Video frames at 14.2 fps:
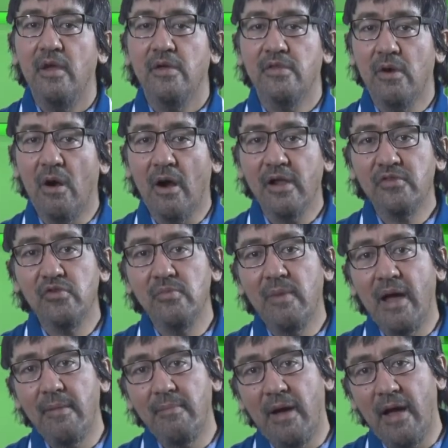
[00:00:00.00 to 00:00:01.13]
There are, to
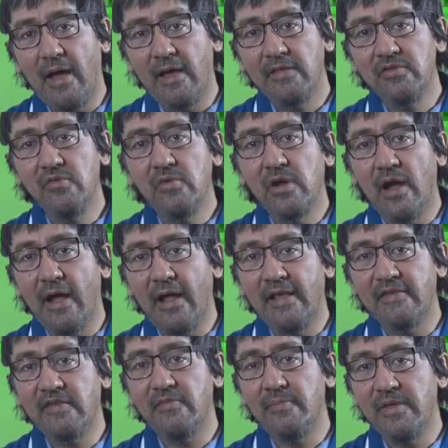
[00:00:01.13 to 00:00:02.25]
my mind, two
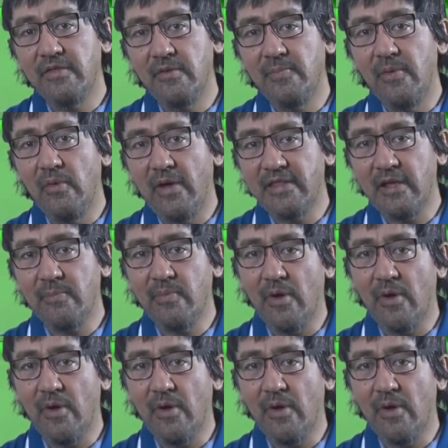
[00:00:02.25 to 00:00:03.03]
kinds of mythopoetic